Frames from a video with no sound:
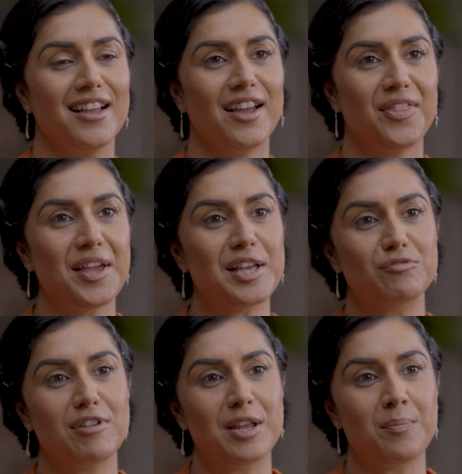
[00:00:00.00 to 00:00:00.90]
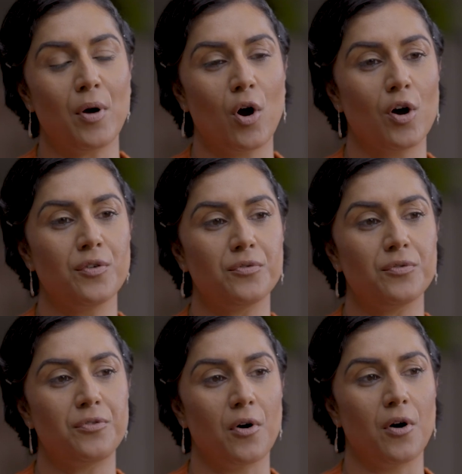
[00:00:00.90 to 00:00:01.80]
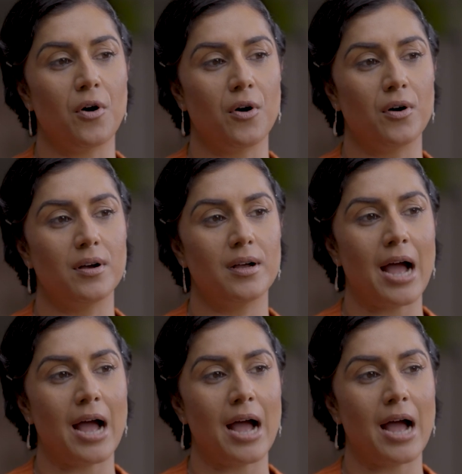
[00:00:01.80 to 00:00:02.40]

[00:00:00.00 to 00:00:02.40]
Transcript: I think it's really important for